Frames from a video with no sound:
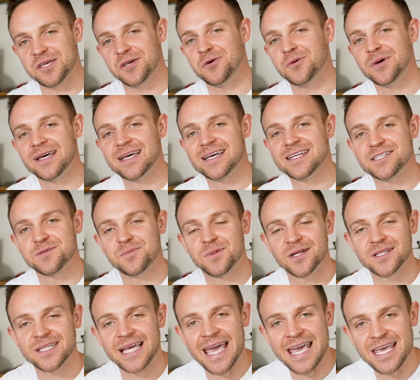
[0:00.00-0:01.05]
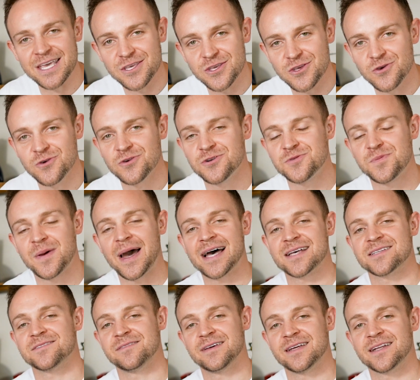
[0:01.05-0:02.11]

you to build a huge passive